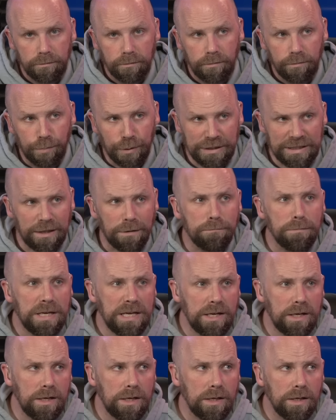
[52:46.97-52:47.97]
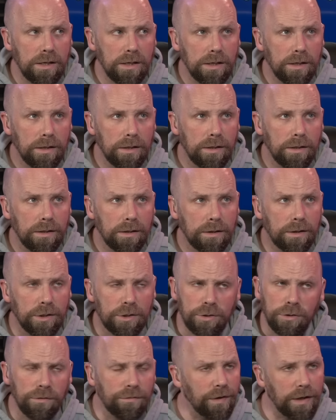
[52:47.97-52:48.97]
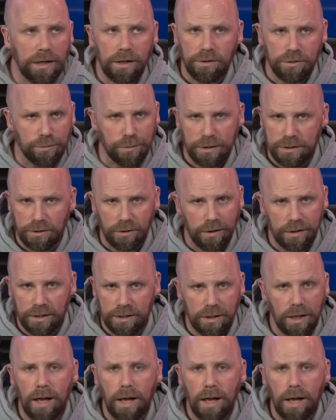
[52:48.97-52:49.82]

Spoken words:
But to me, the two videos we saw,